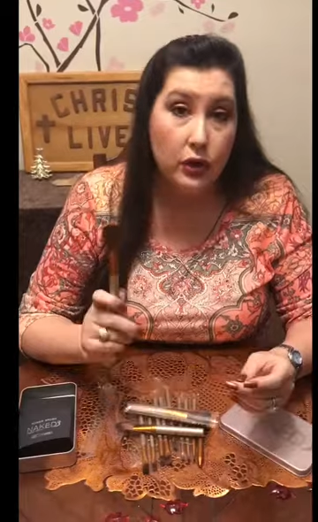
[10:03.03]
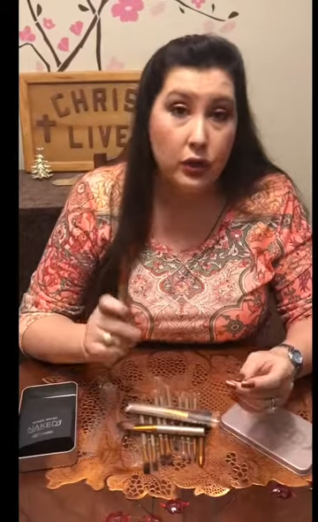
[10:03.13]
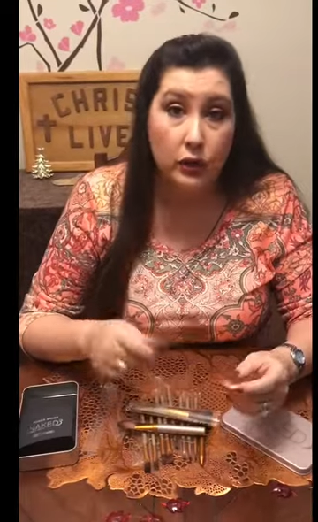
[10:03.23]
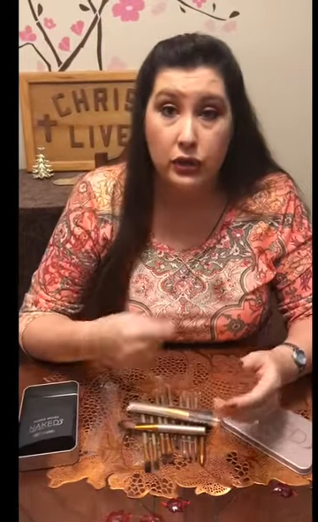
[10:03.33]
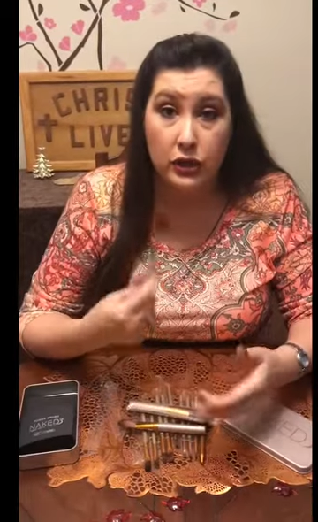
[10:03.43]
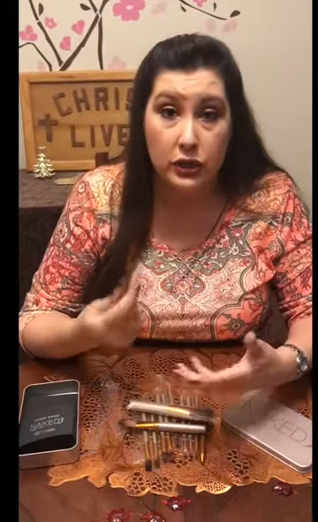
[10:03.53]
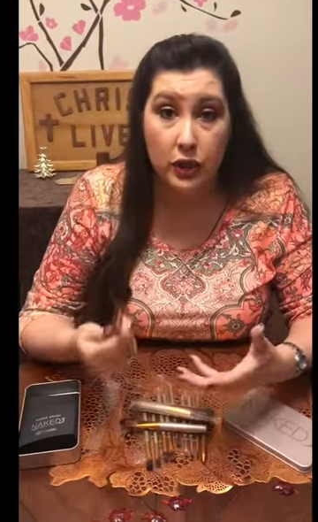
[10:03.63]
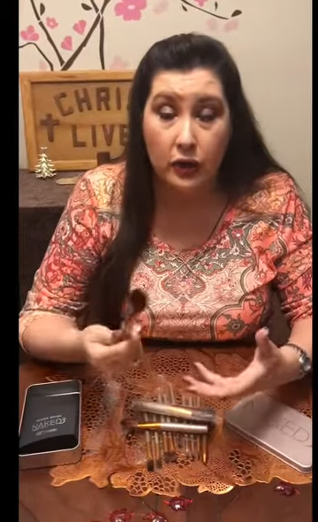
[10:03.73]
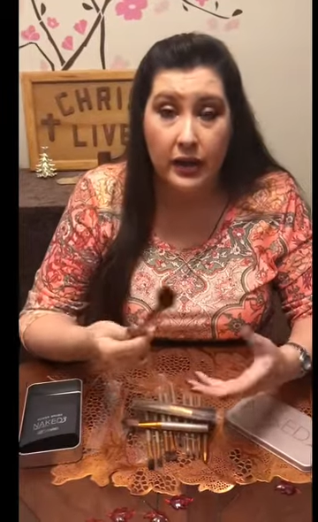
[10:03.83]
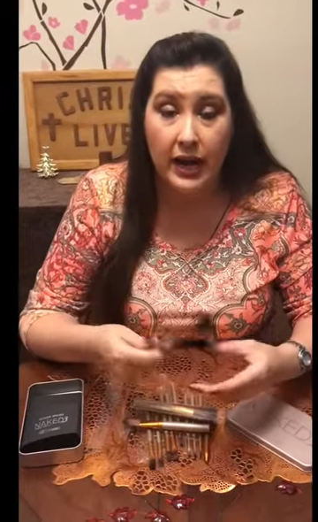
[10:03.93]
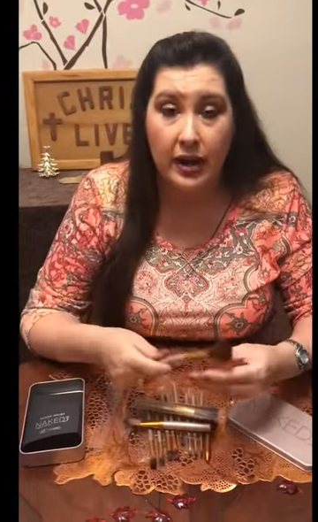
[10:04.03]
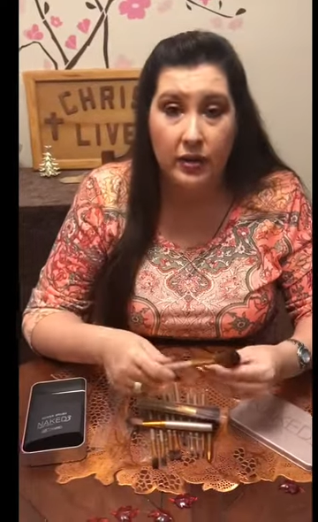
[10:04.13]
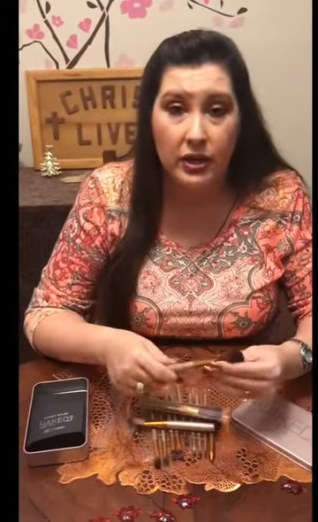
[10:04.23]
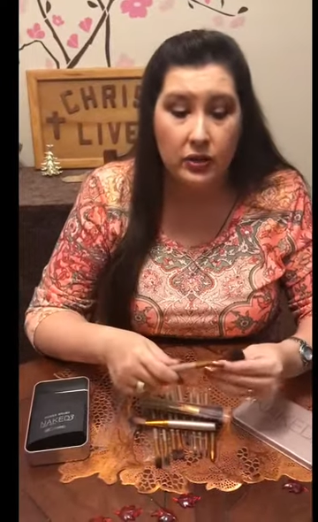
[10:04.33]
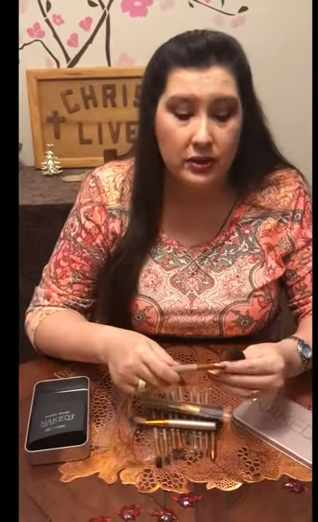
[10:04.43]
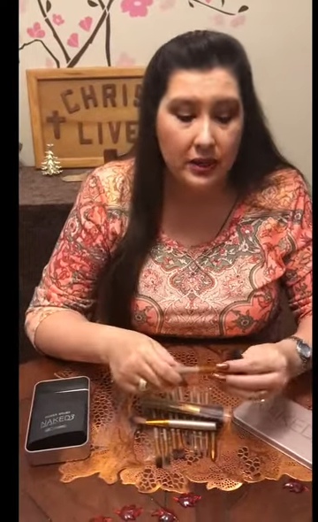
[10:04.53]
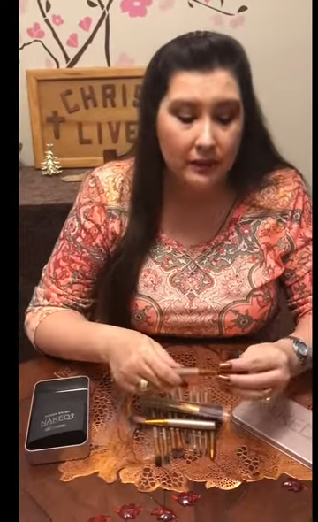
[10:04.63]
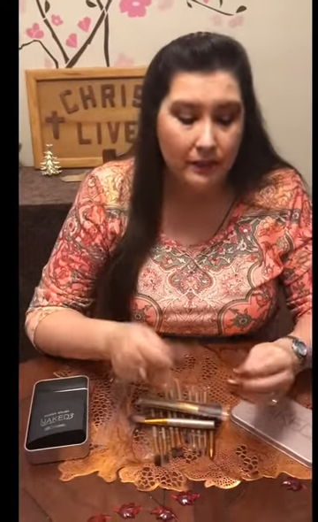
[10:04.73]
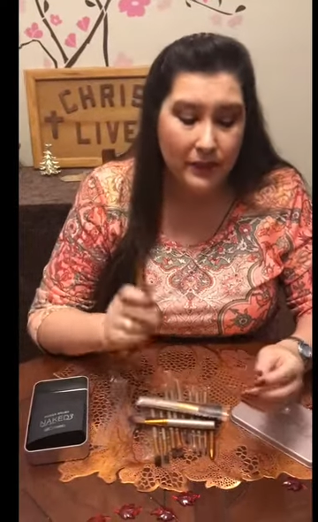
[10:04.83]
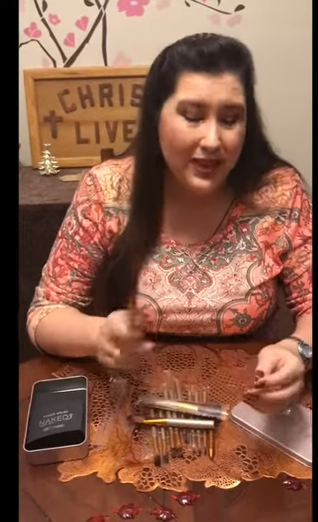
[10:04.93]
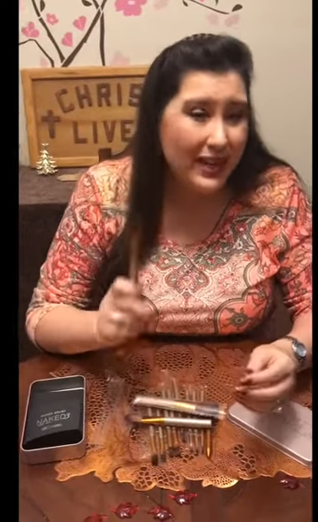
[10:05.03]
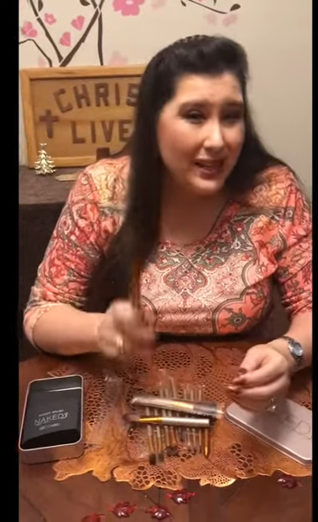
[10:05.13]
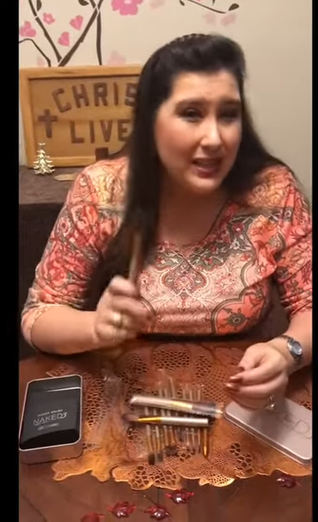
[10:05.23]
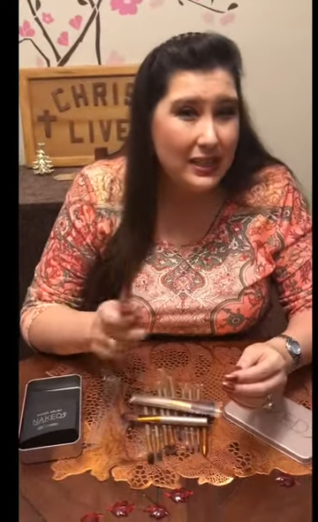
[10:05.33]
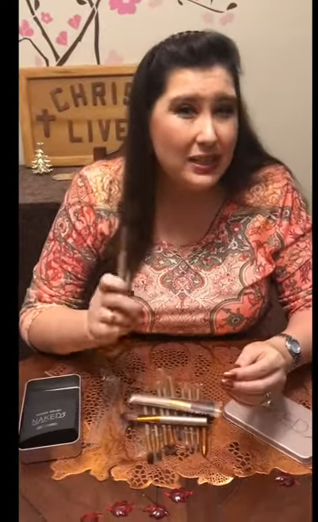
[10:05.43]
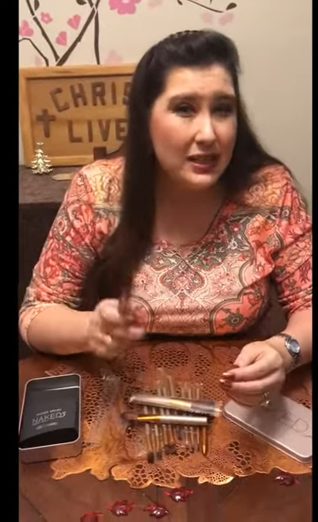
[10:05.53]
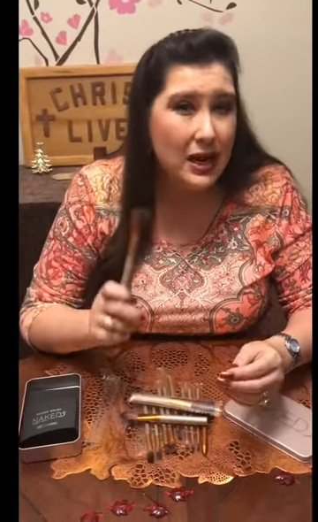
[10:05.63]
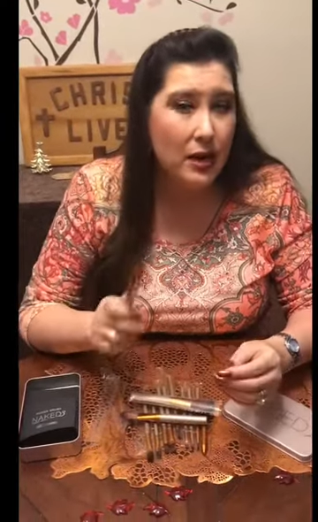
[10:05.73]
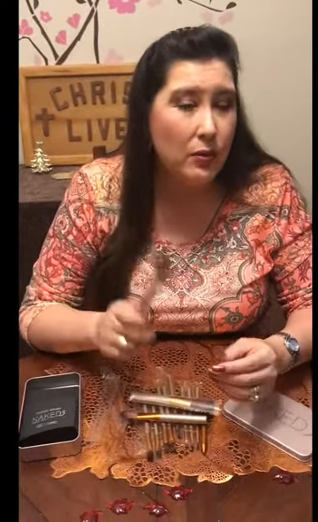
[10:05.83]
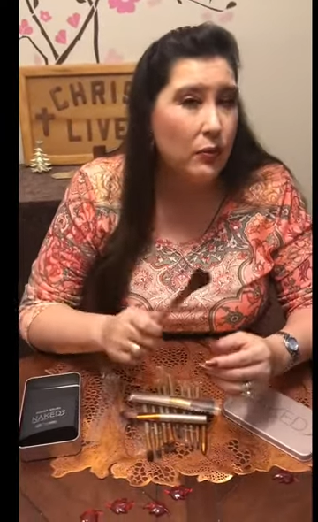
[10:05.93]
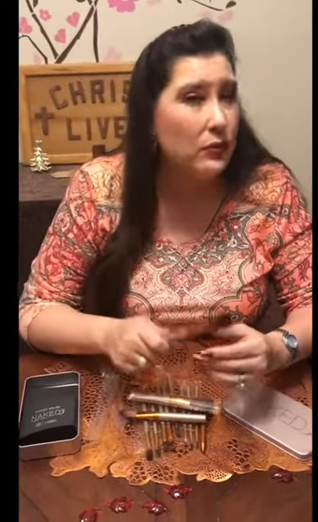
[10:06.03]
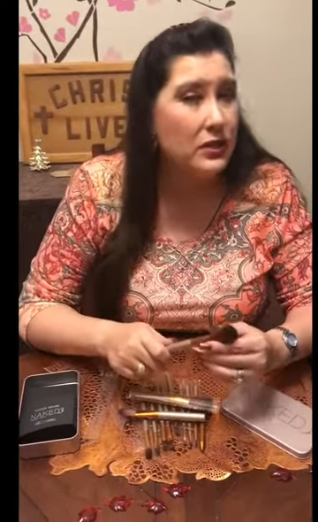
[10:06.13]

you're just learning how to use it, this is not